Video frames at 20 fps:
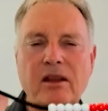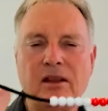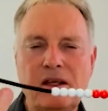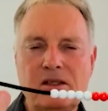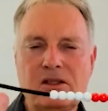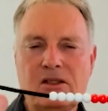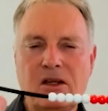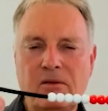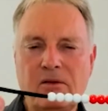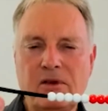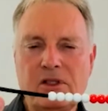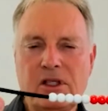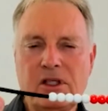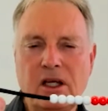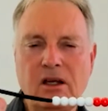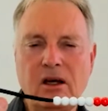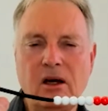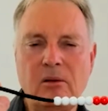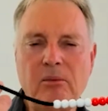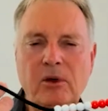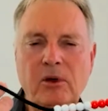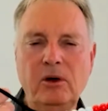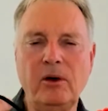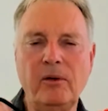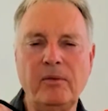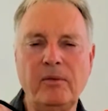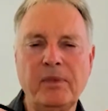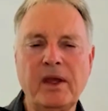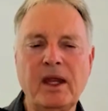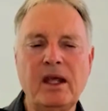There's obviously a lot
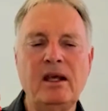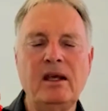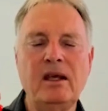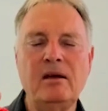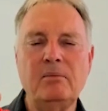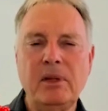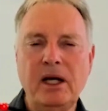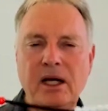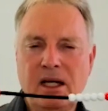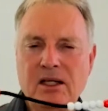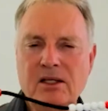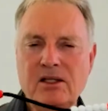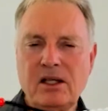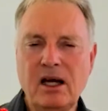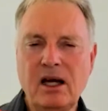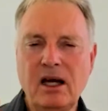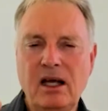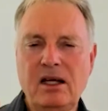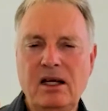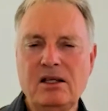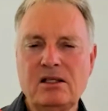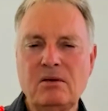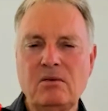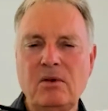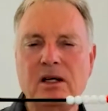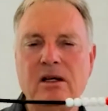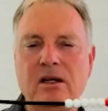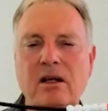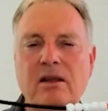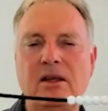more. But here's the
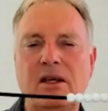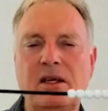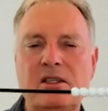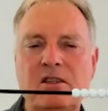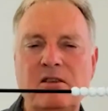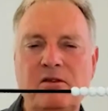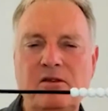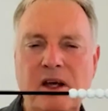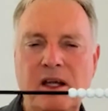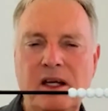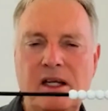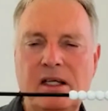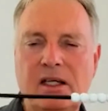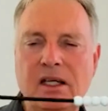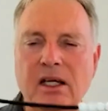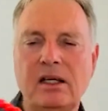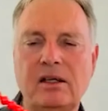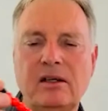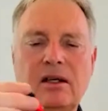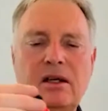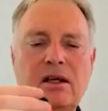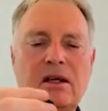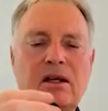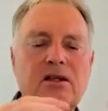one I think is fairly neat.